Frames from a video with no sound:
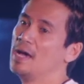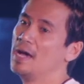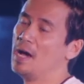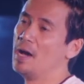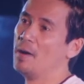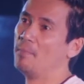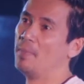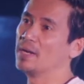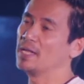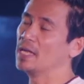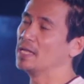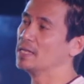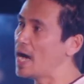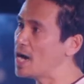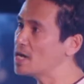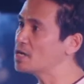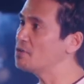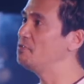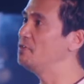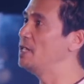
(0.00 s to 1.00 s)
But a
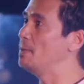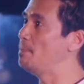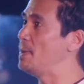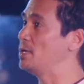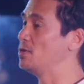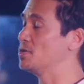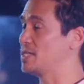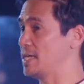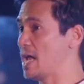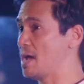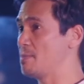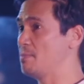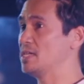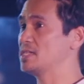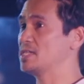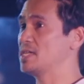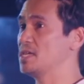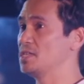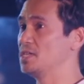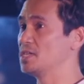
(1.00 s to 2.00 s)
lot of Filipinos, and I may
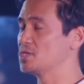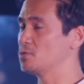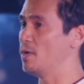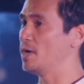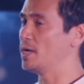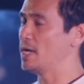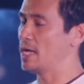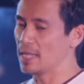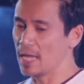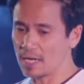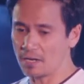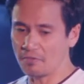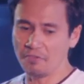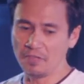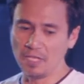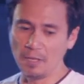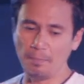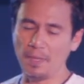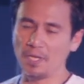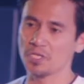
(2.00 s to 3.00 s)
say this one, a lot of
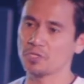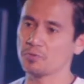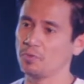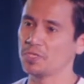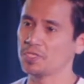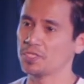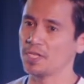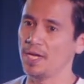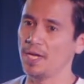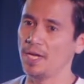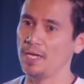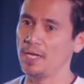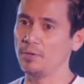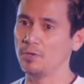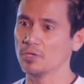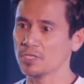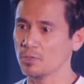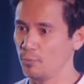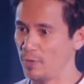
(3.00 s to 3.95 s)
Filipinos would say, you know, we